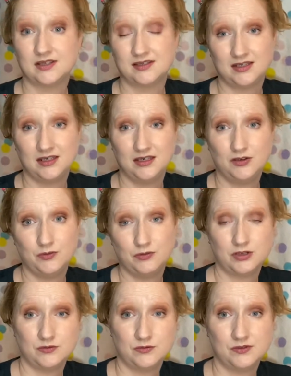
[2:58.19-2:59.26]
see who
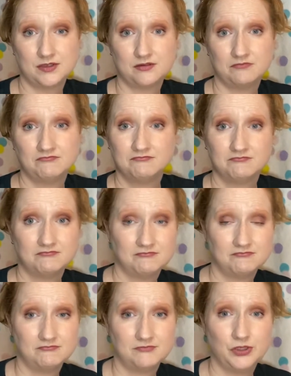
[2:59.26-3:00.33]
knows
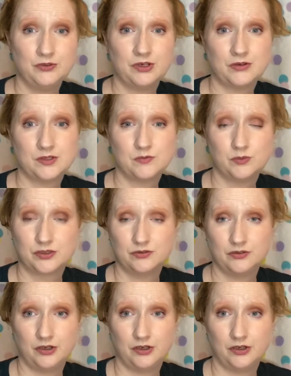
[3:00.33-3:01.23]
who knows which you